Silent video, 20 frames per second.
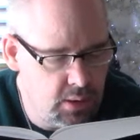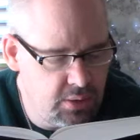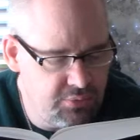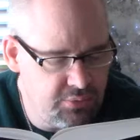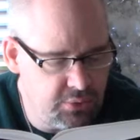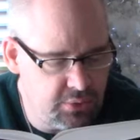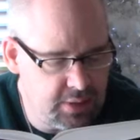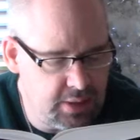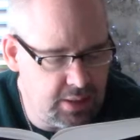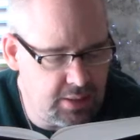
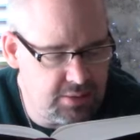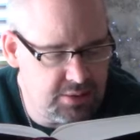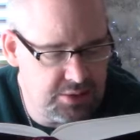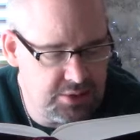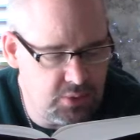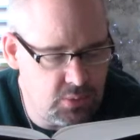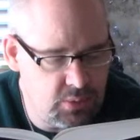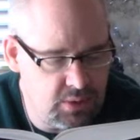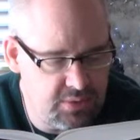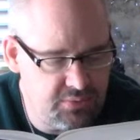For God
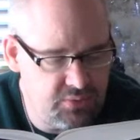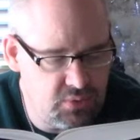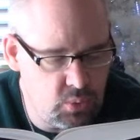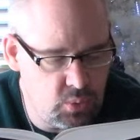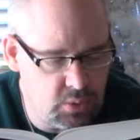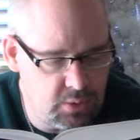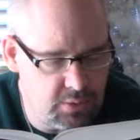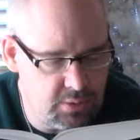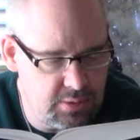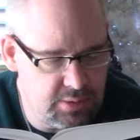so loved the
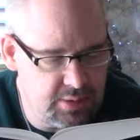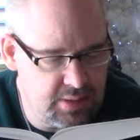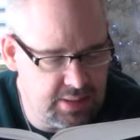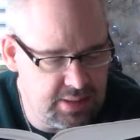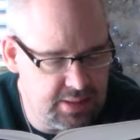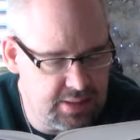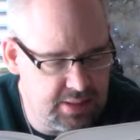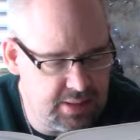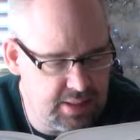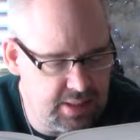world that
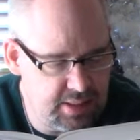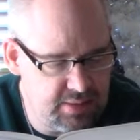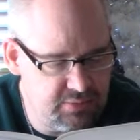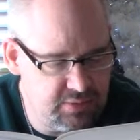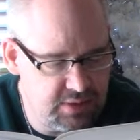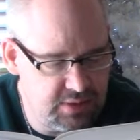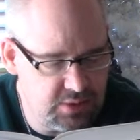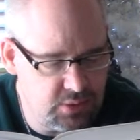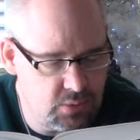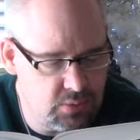he gave
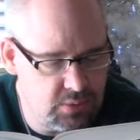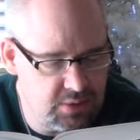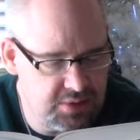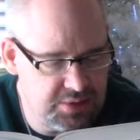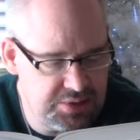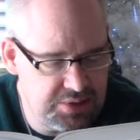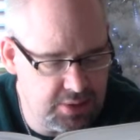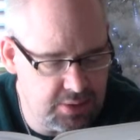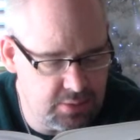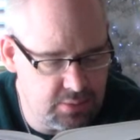his only
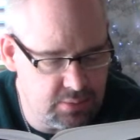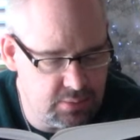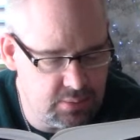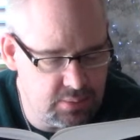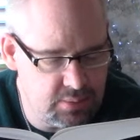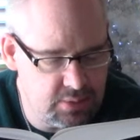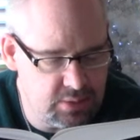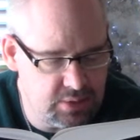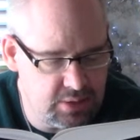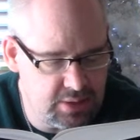Son.
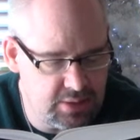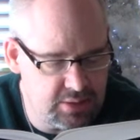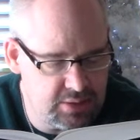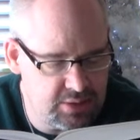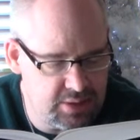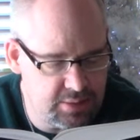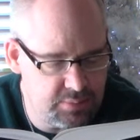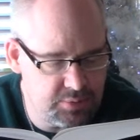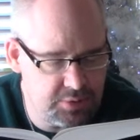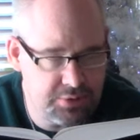John
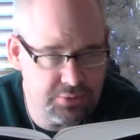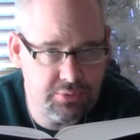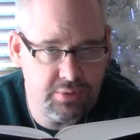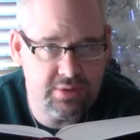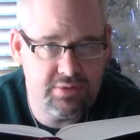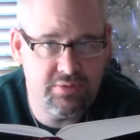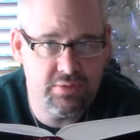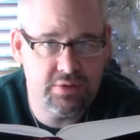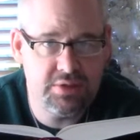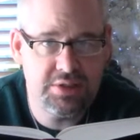chapter 3,
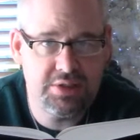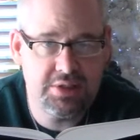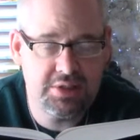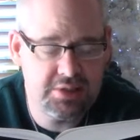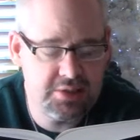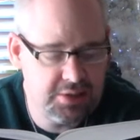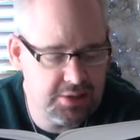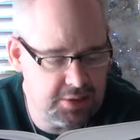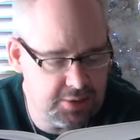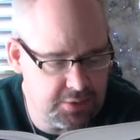verse
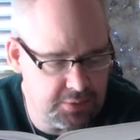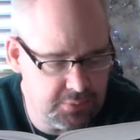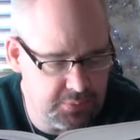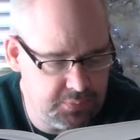16.